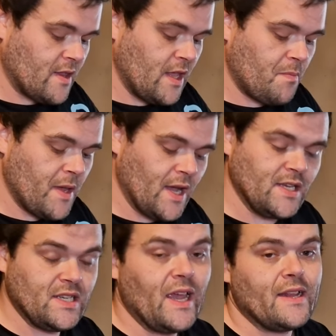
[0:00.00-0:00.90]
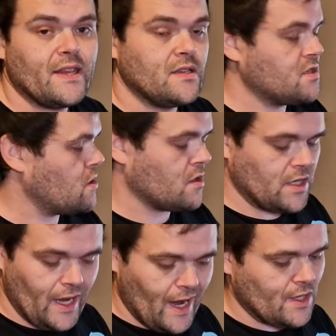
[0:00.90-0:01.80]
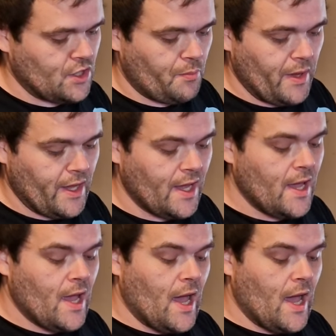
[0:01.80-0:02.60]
DPI setting, it's got the RGB.